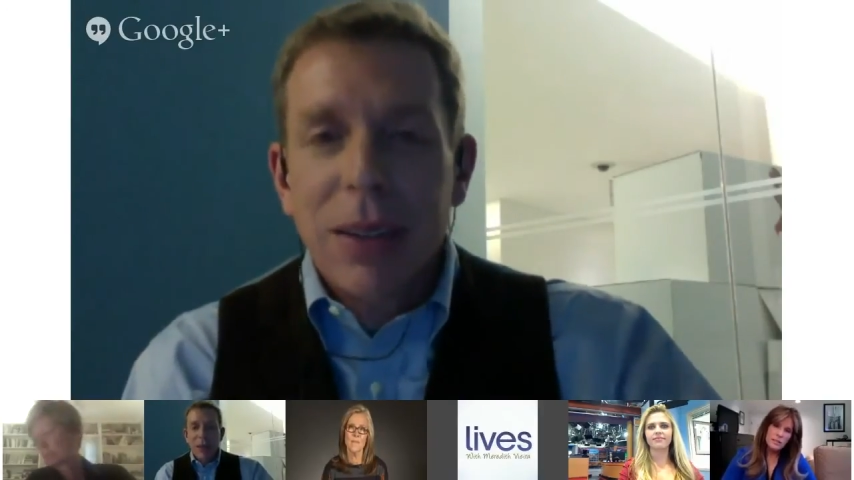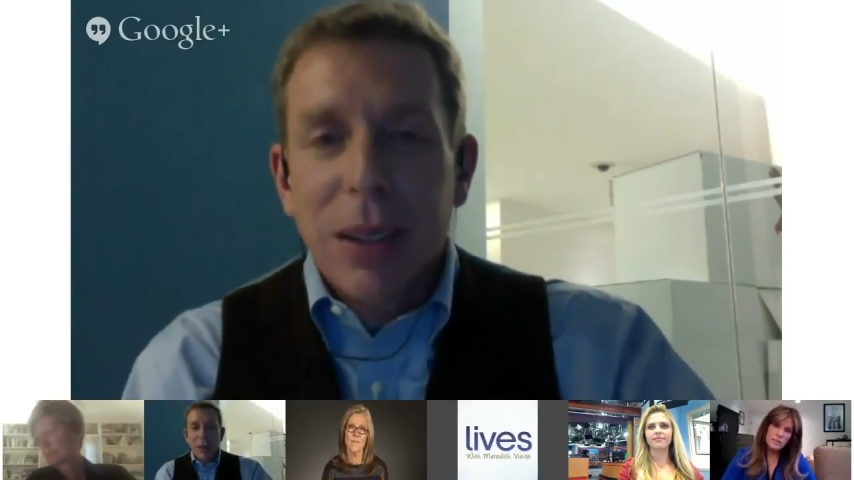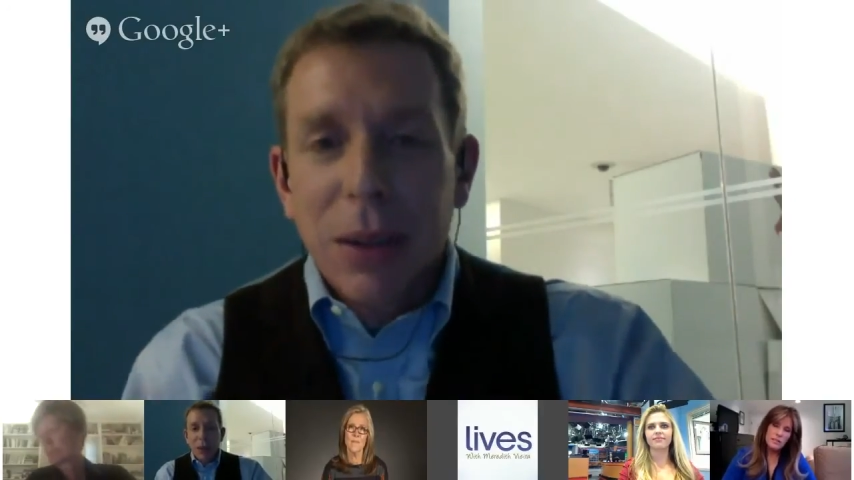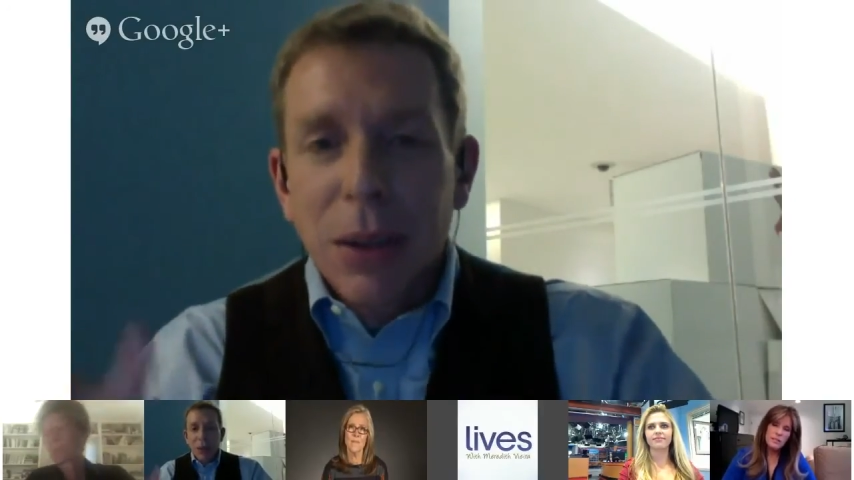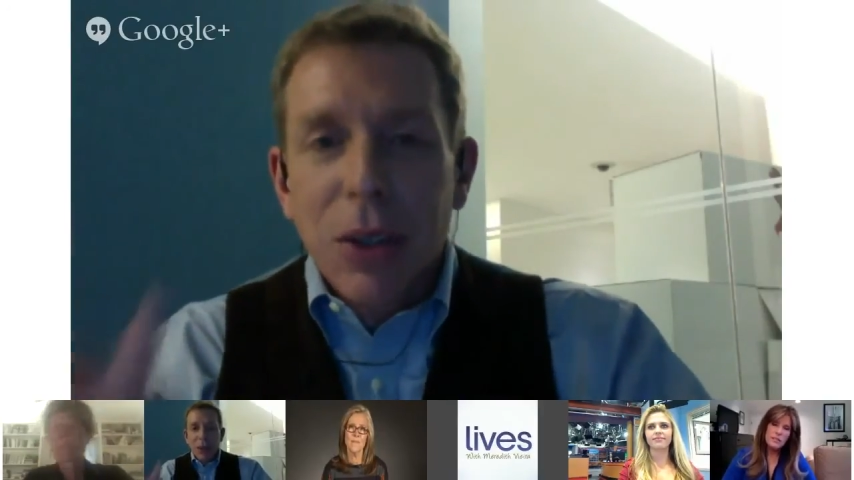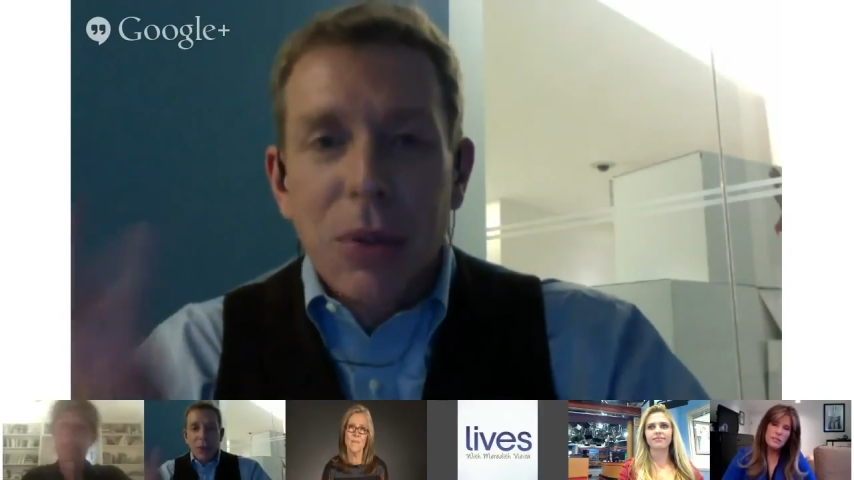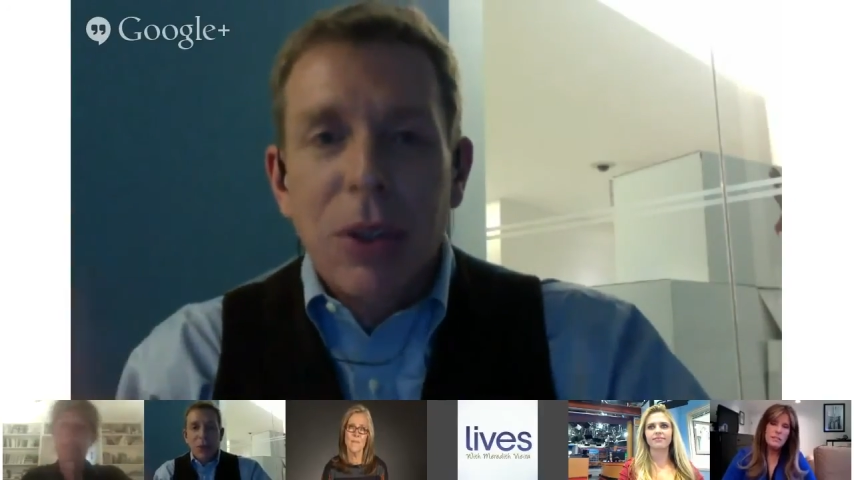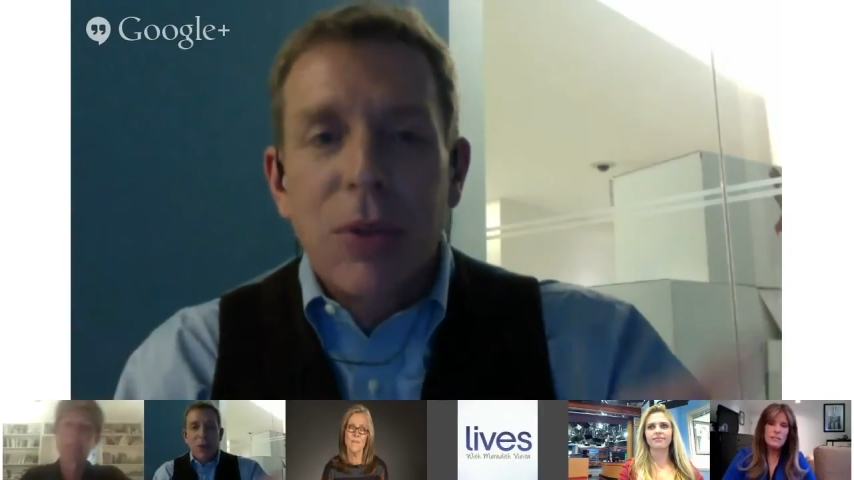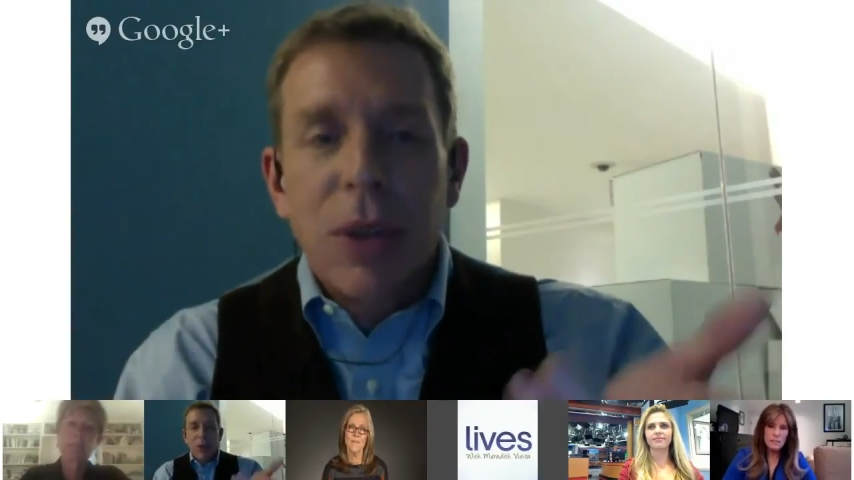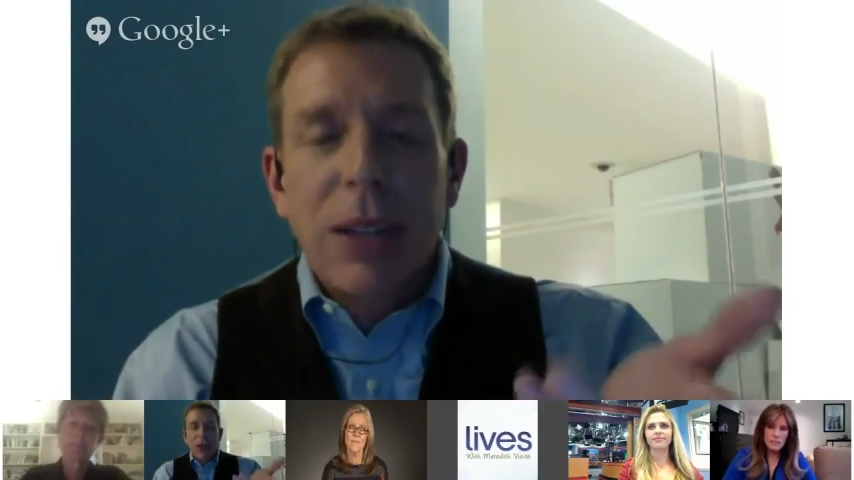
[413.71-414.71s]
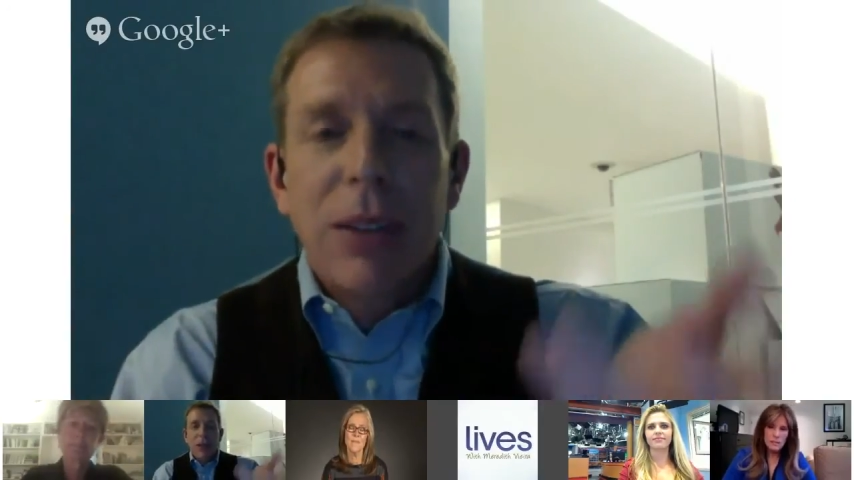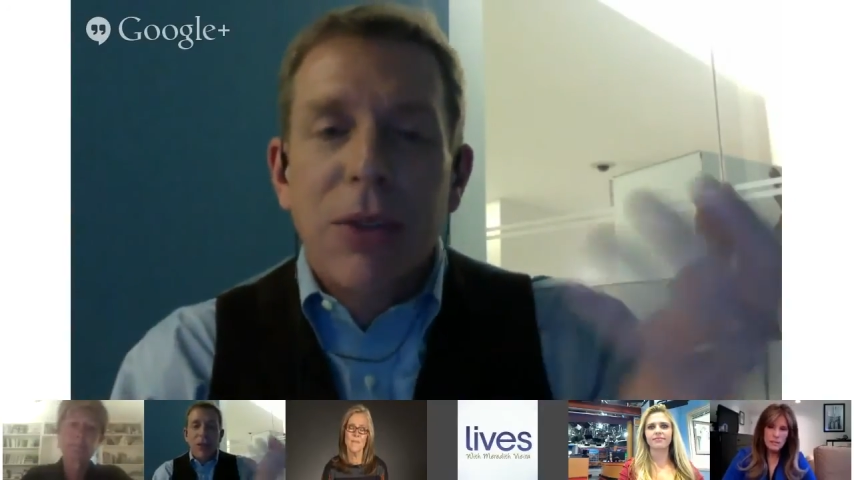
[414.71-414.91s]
you know, a human's rights